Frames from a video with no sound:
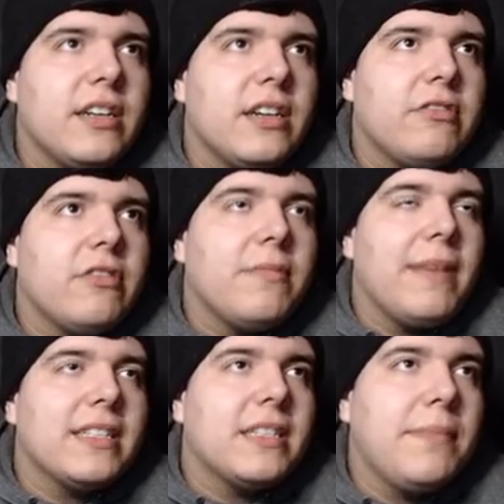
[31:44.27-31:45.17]
on
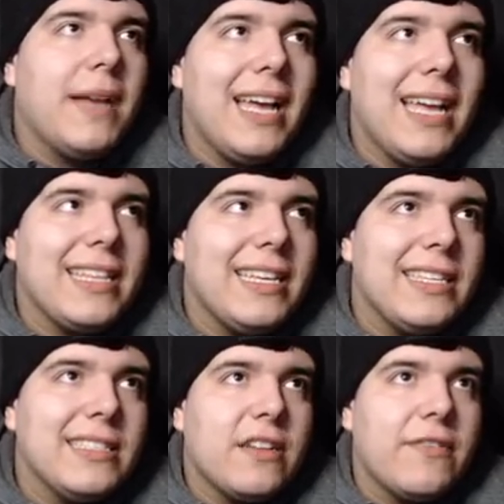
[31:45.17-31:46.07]
quarterback spy. I think
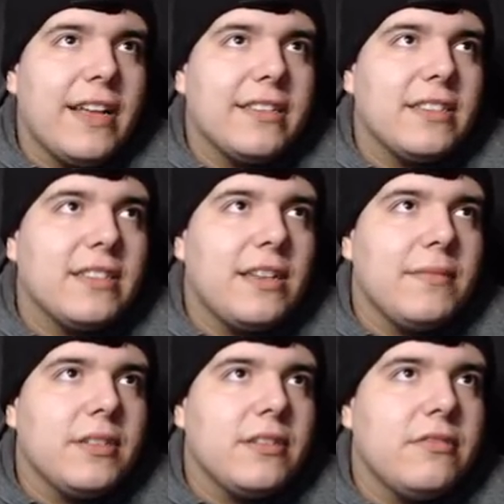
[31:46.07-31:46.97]
he is our fastest
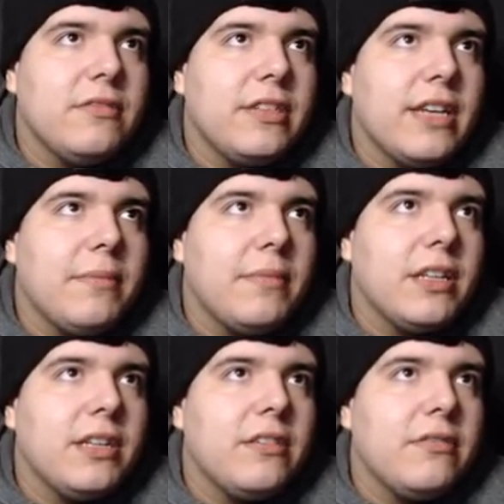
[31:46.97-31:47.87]
lineman. Who you got,
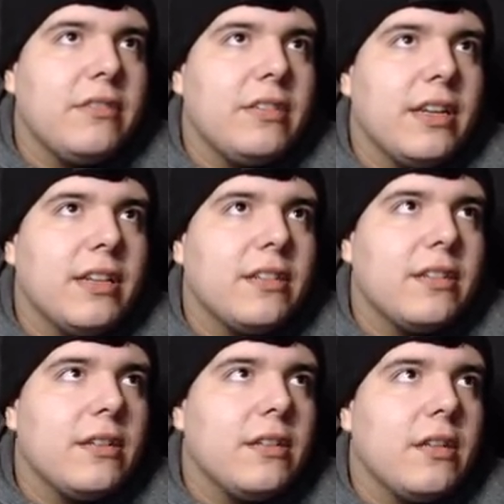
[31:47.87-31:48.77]
buddy? Who you got?
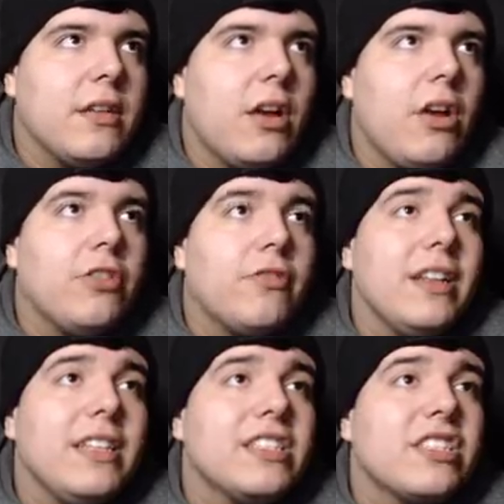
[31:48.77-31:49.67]
Oh, you're
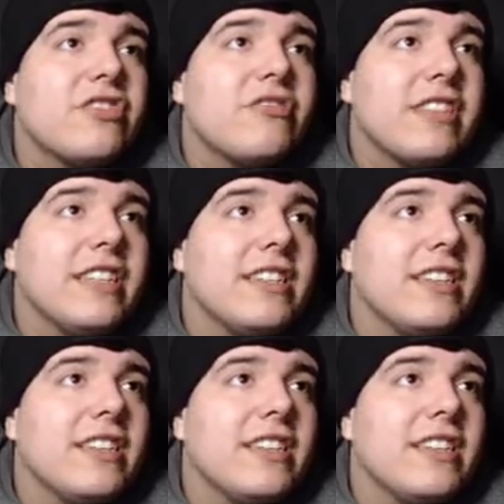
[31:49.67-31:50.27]
running a screen.